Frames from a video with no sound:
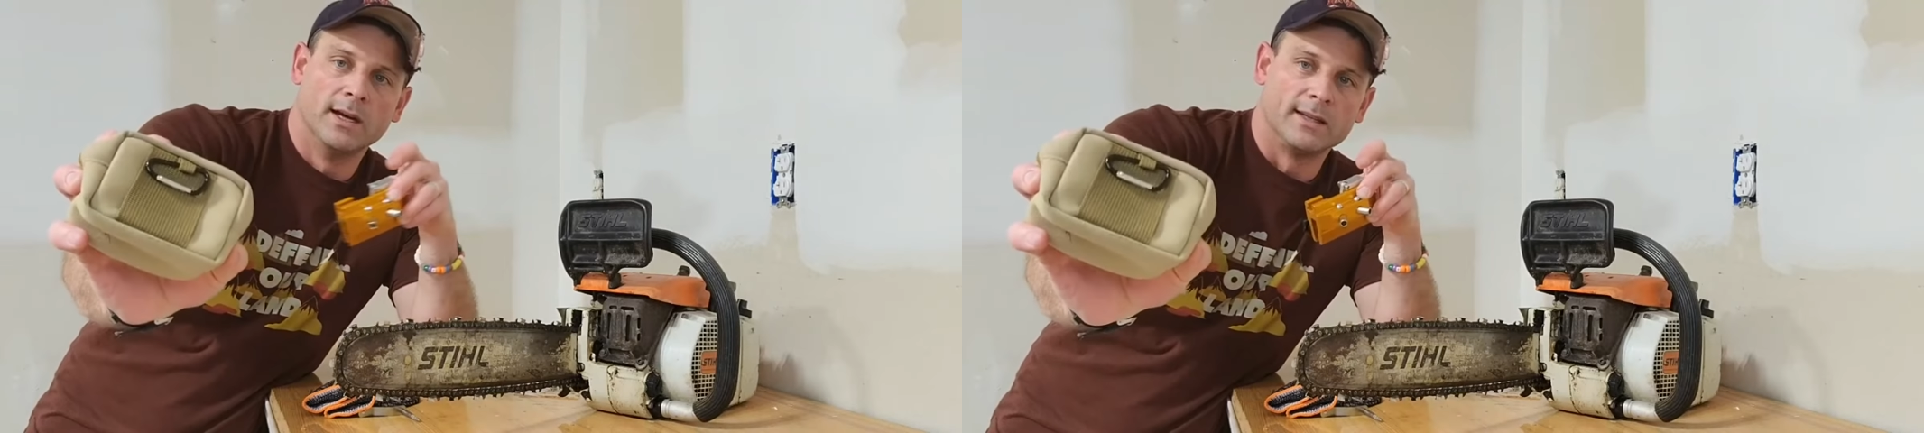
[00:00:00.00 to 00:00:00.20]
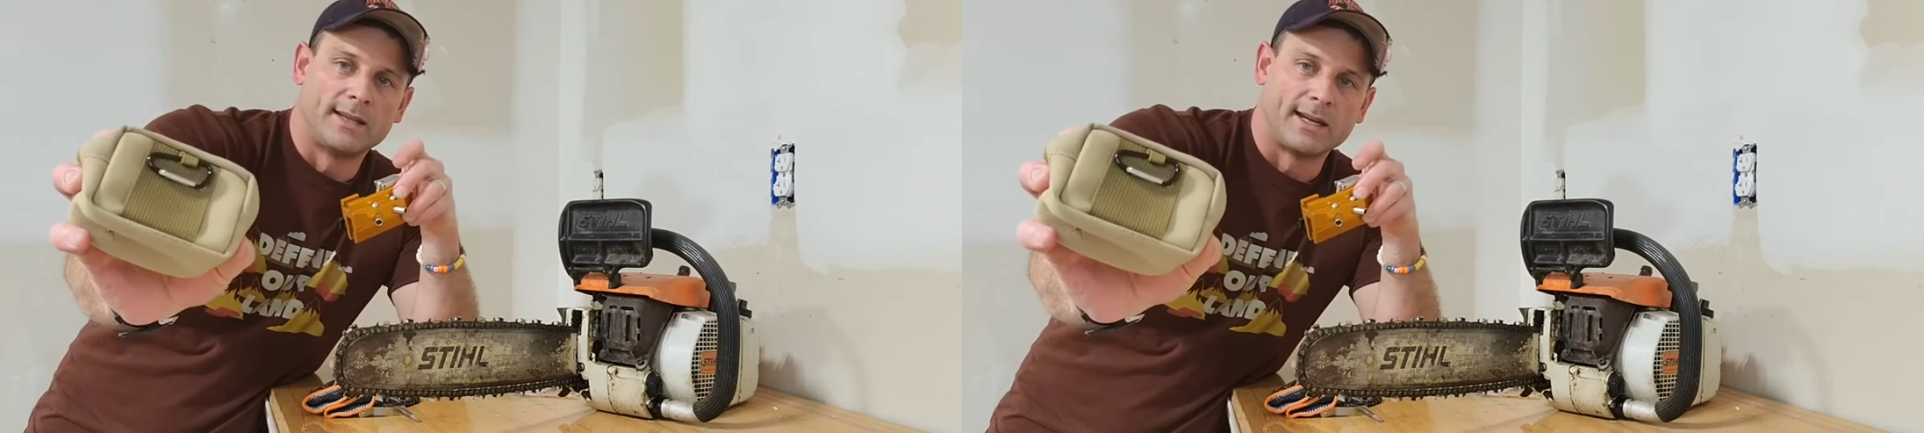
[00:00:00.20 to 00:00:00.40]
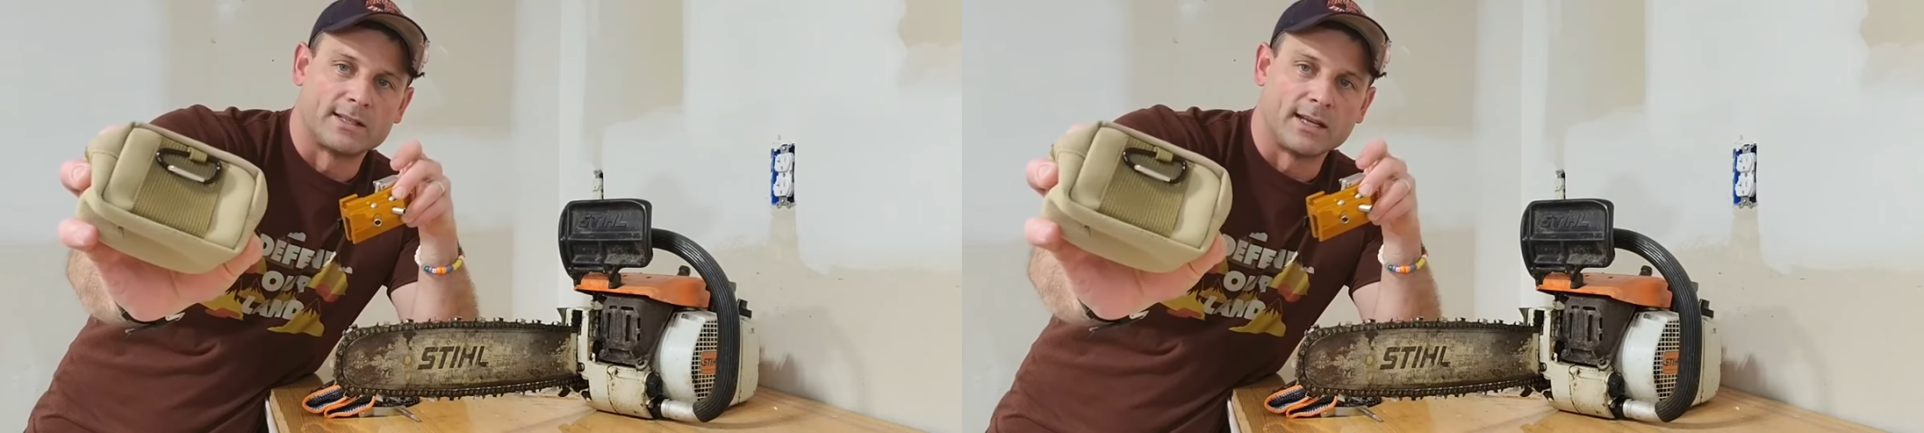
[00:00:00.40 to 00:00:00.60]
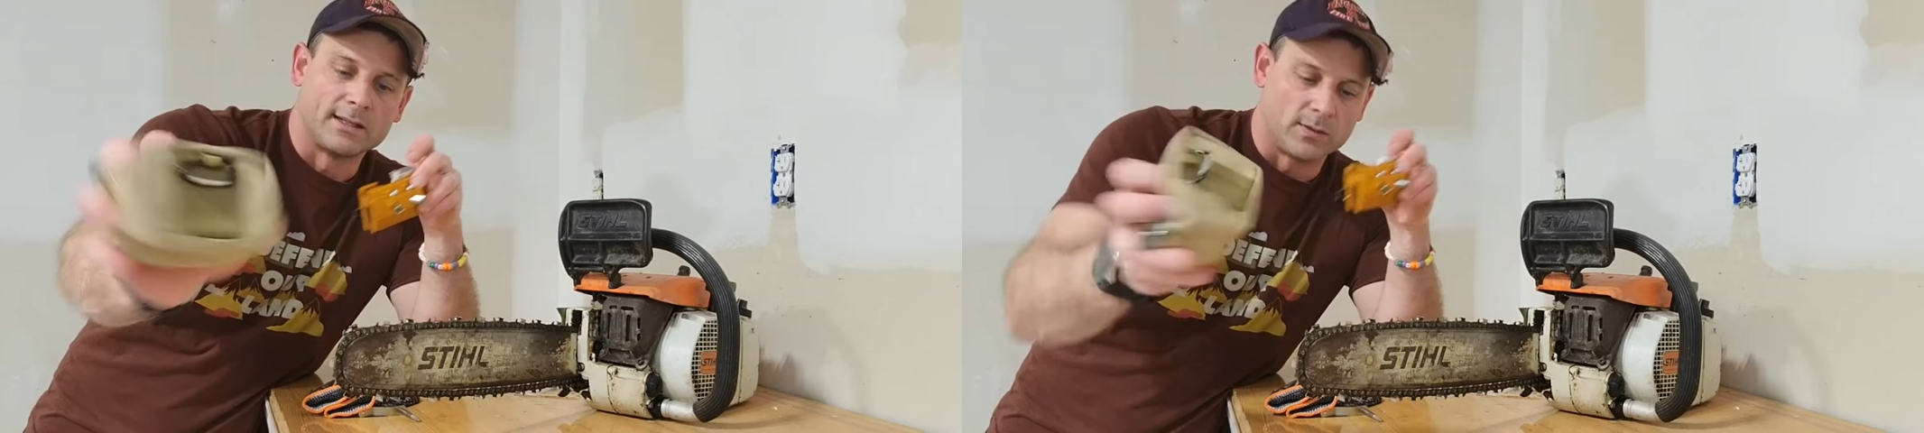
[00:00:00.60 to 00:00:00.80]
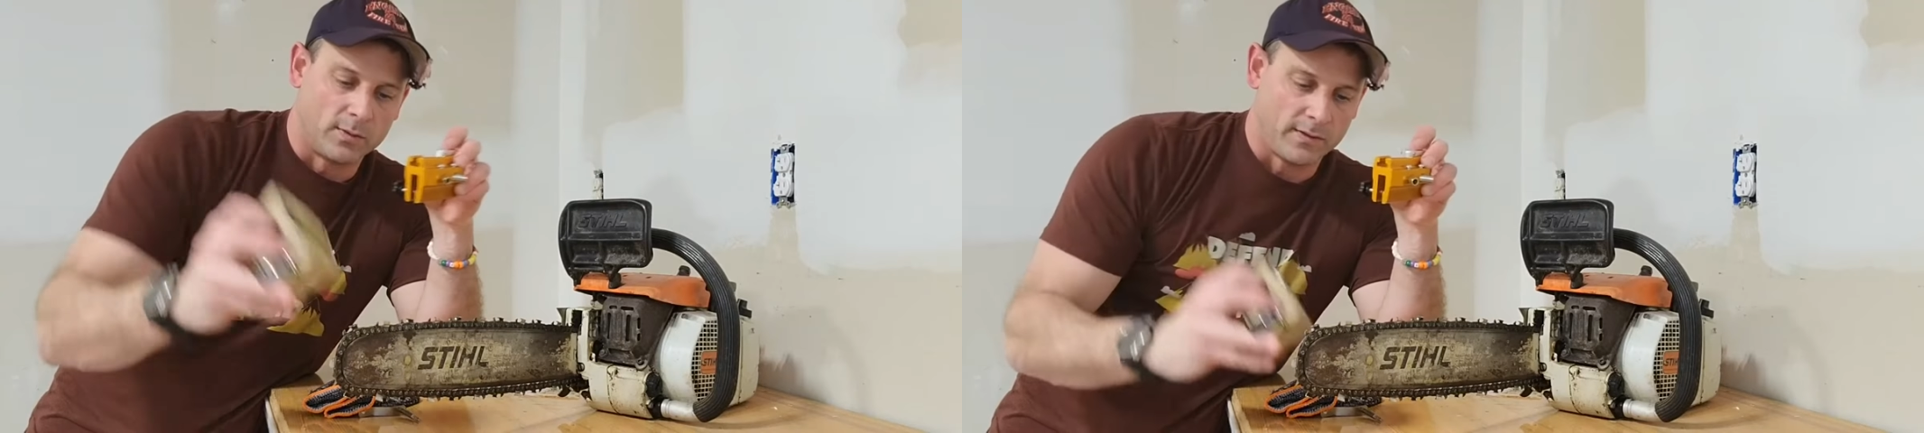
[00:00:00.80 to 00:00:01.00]
attach
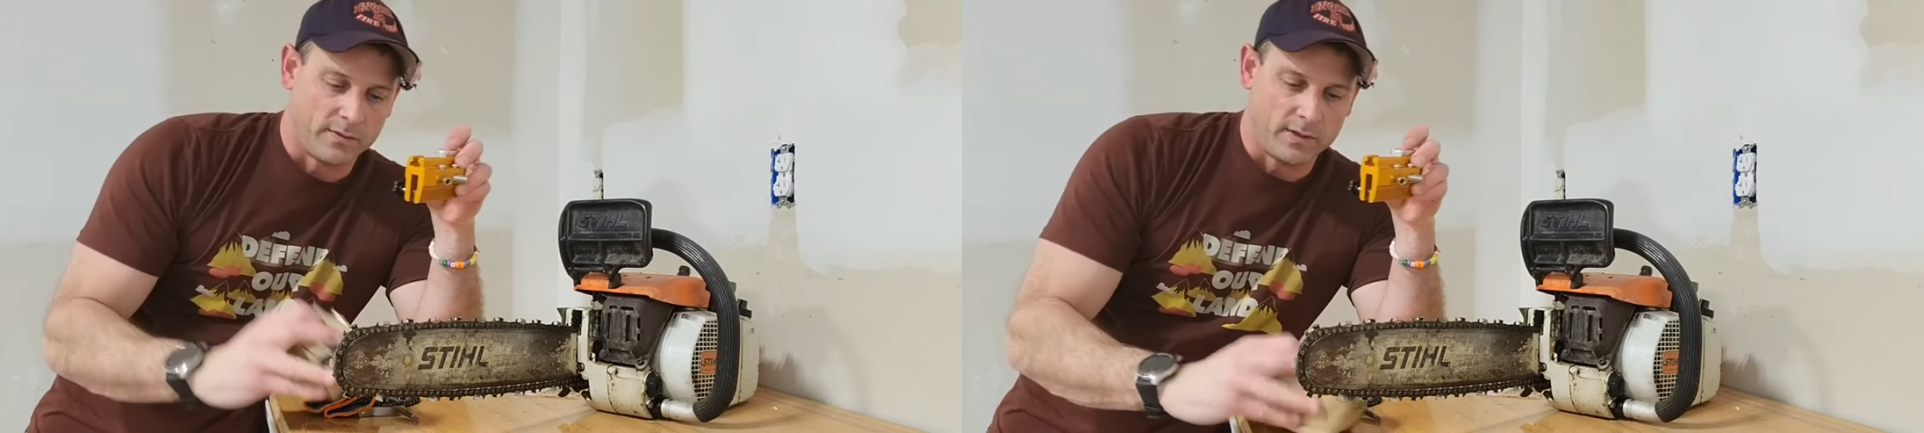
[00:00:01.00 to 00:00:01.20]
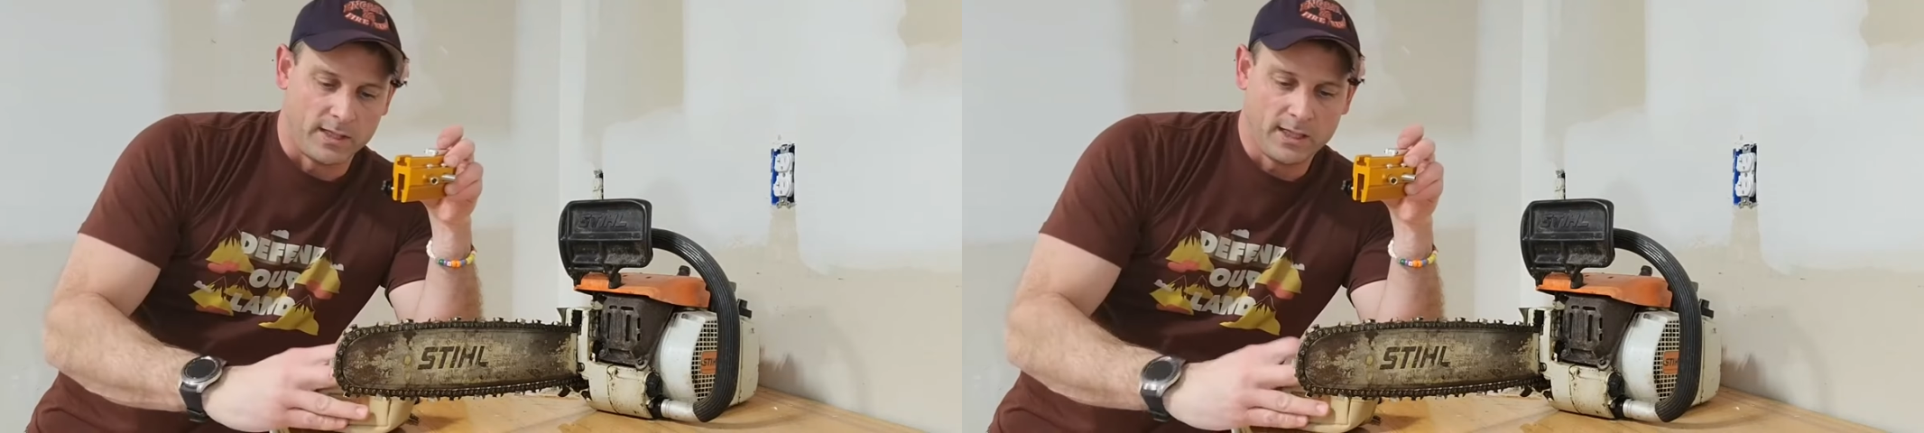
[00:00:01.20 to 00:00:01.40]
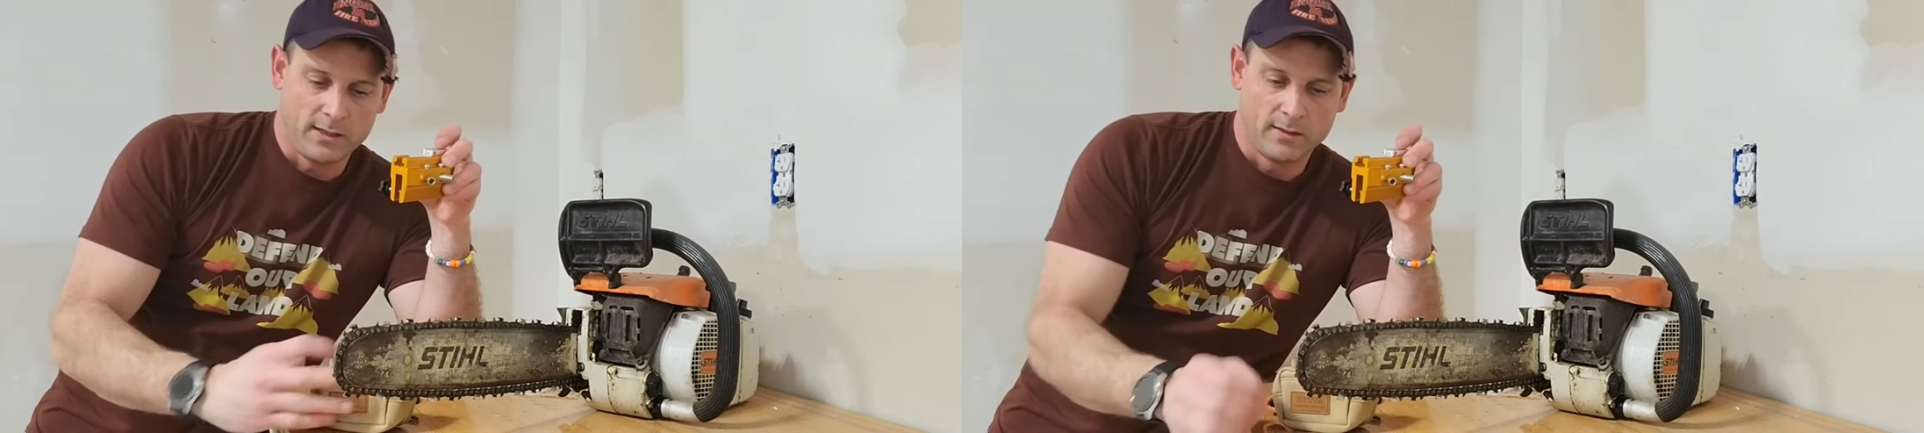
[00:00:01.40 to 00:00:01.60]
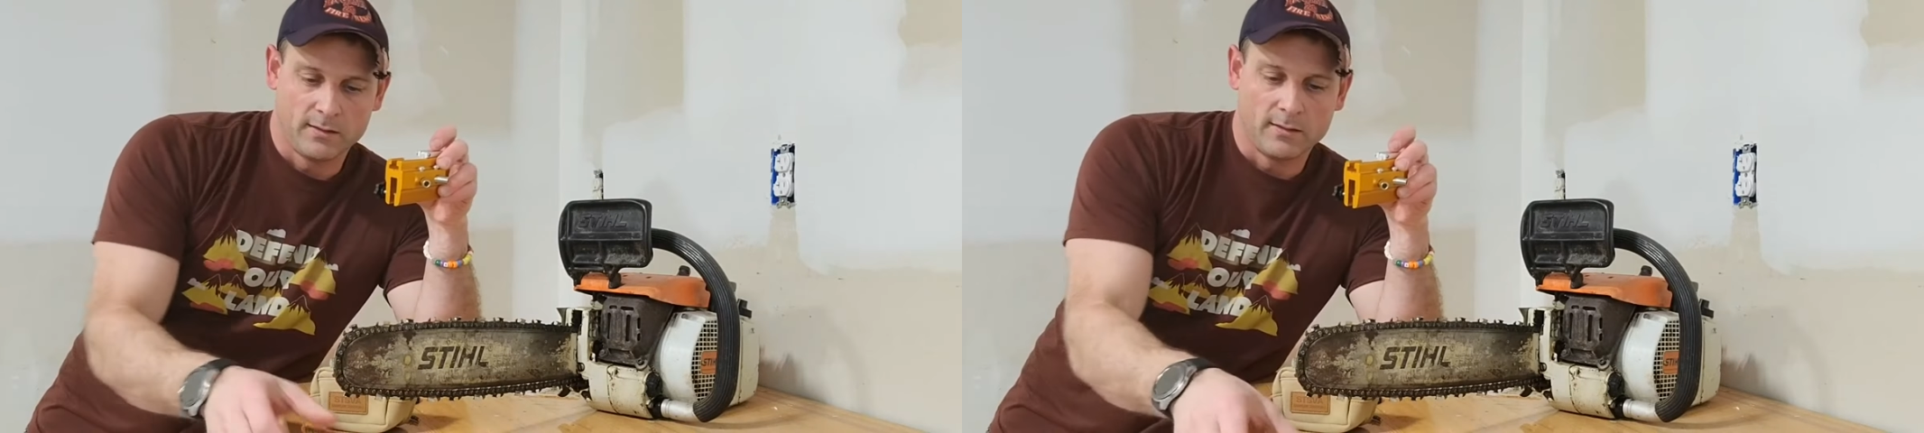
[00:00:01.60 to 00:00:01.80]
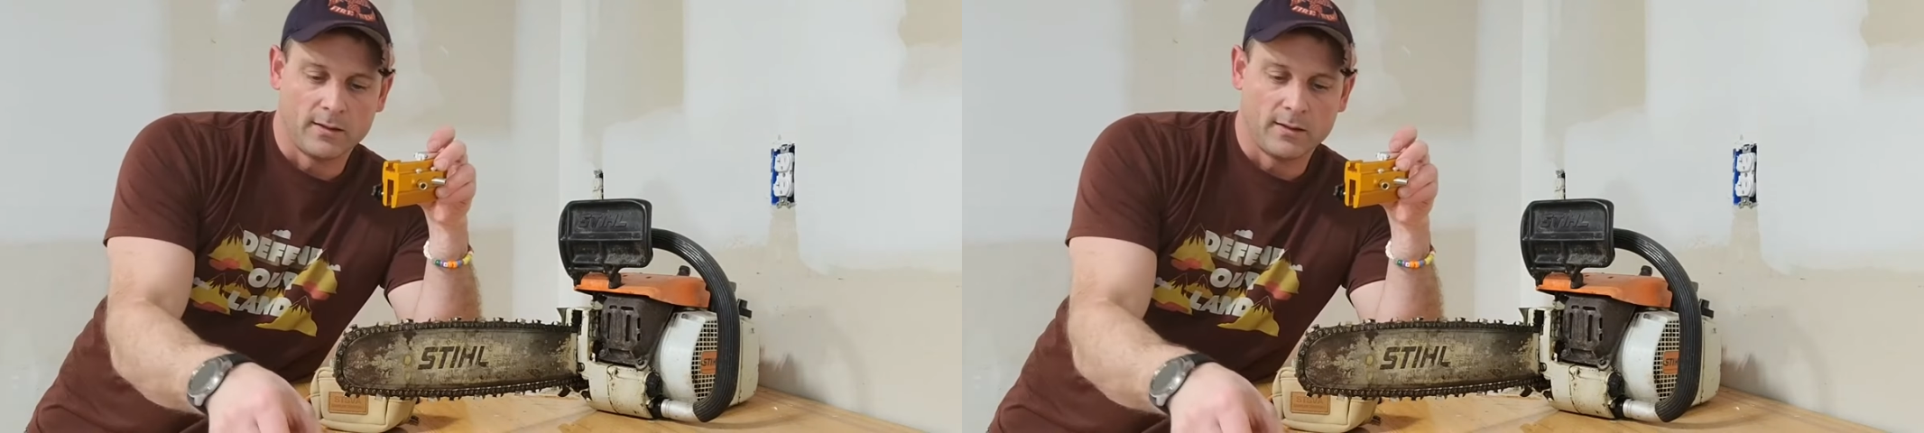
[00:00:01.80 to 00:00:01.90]
that to whatever you need,